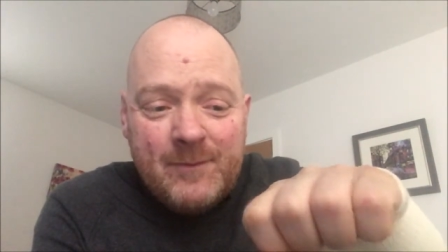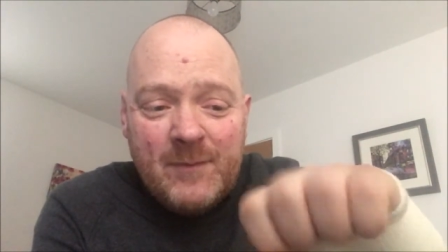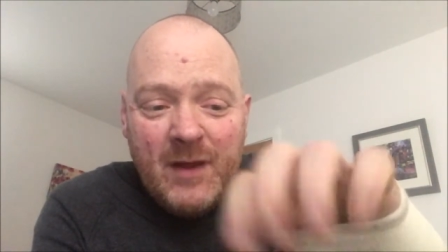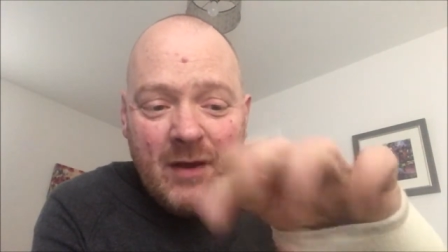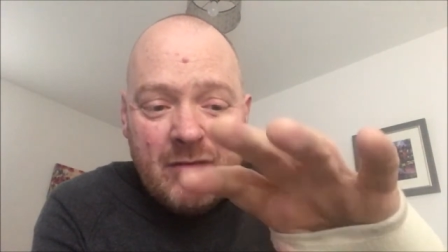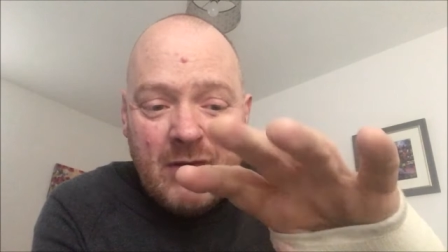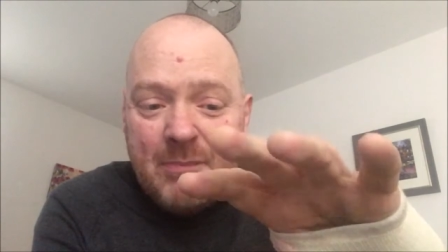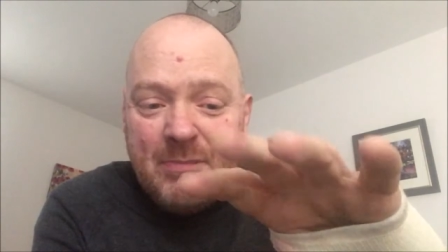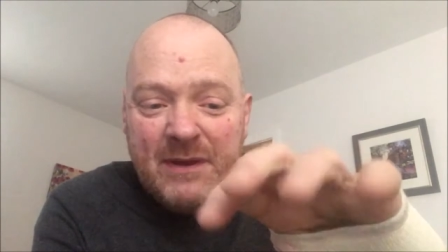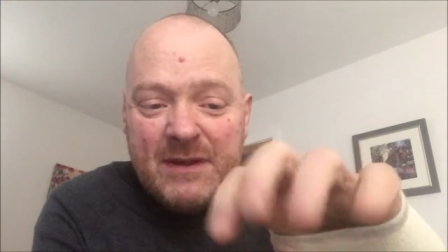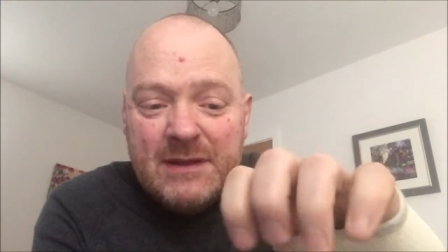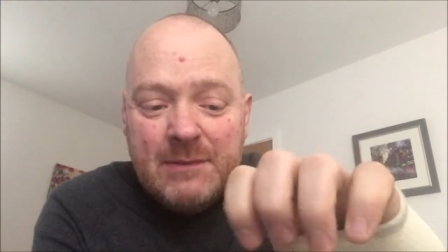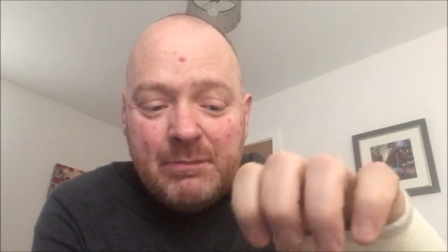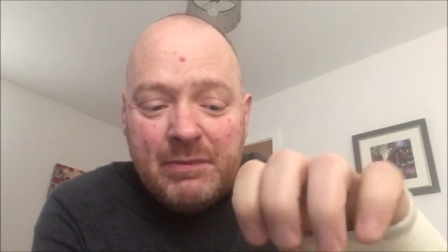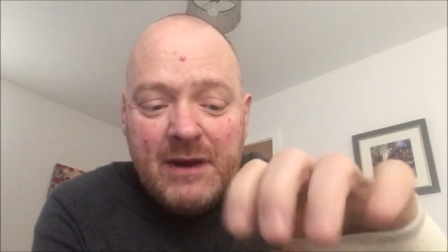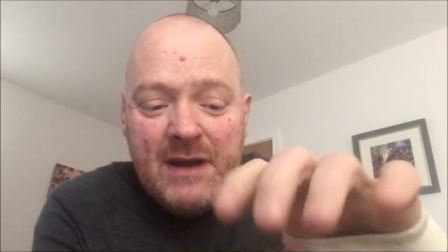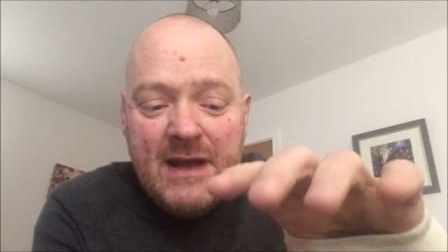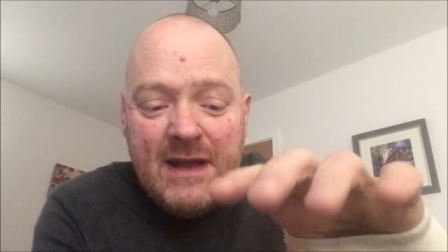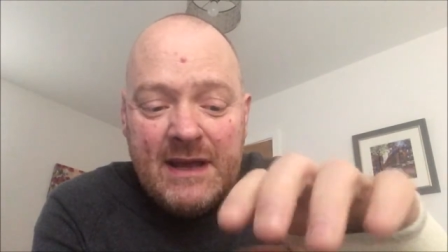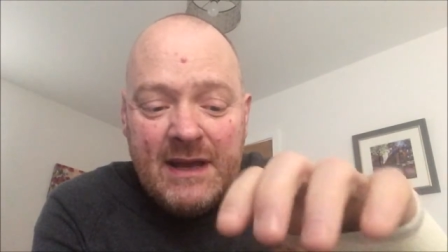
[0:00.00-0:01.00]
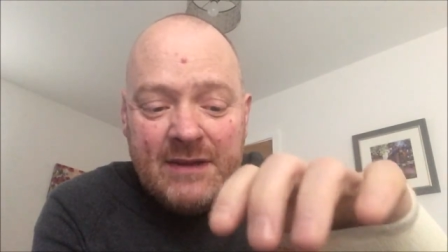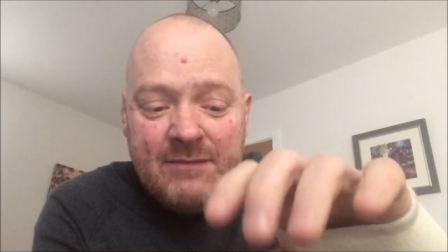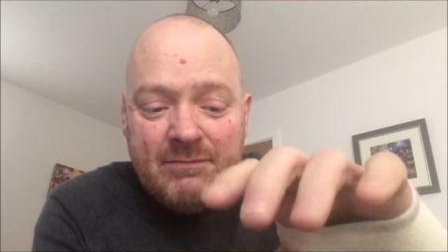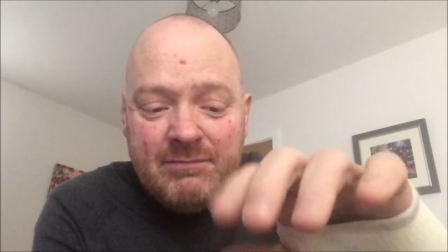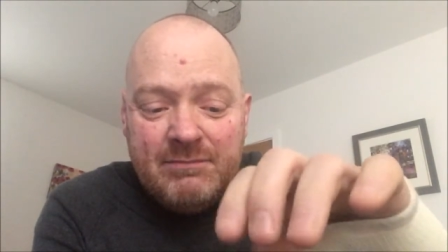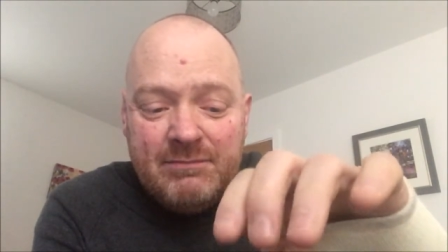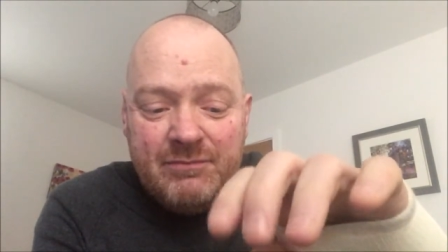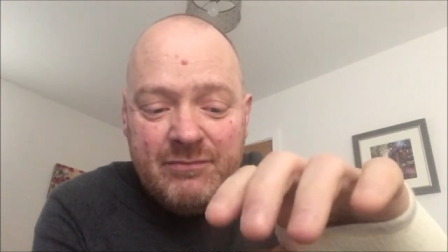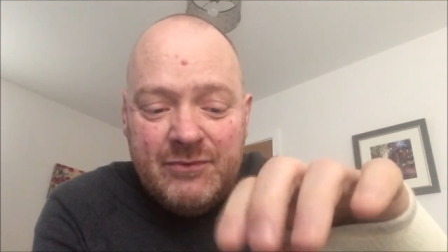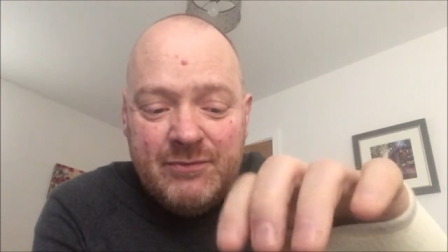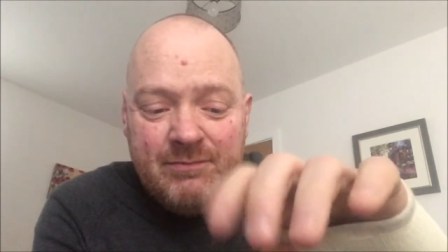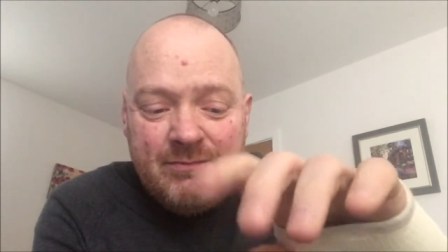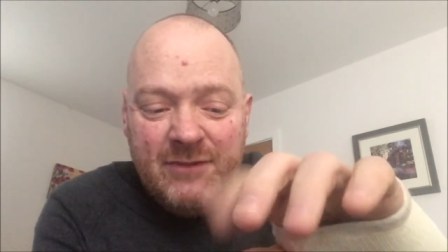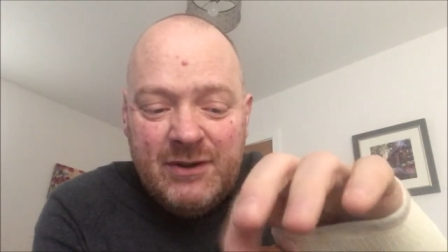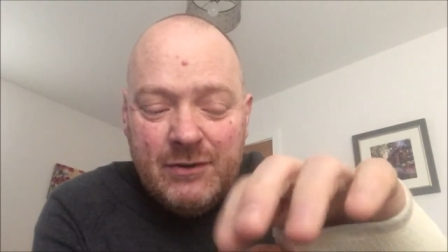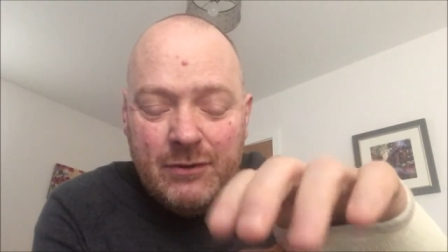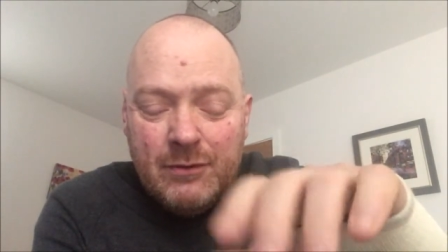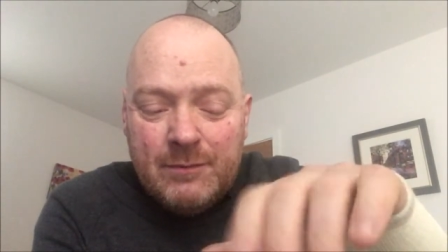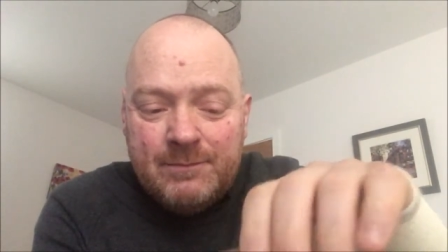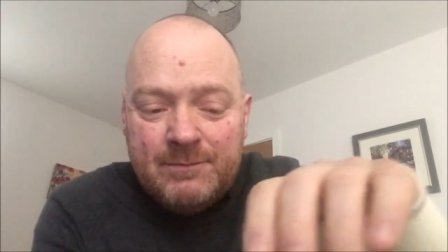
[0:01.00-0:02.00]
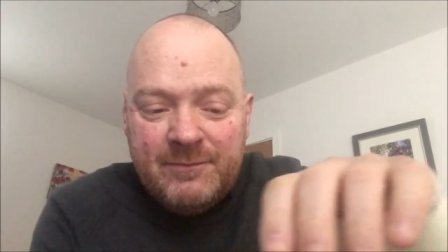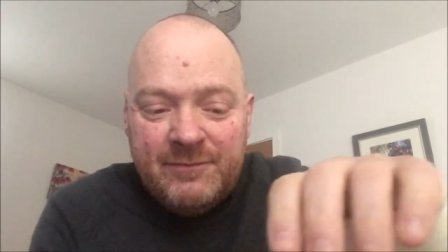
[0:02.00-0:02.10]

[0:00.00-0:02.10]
gripping the brake and, you know,